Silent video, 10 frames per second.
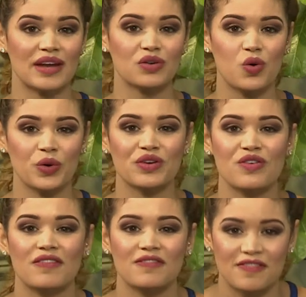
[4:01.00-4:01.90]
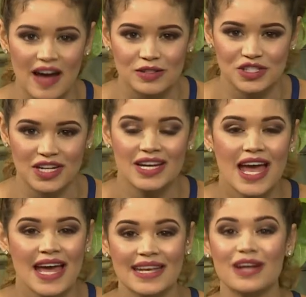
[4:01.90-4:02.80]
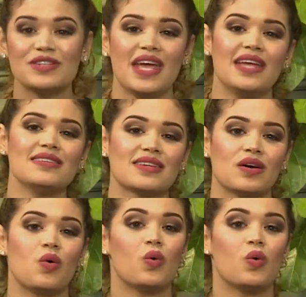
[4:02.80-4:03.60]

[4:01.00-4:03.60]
Rand Craft voucher. Now, to enter,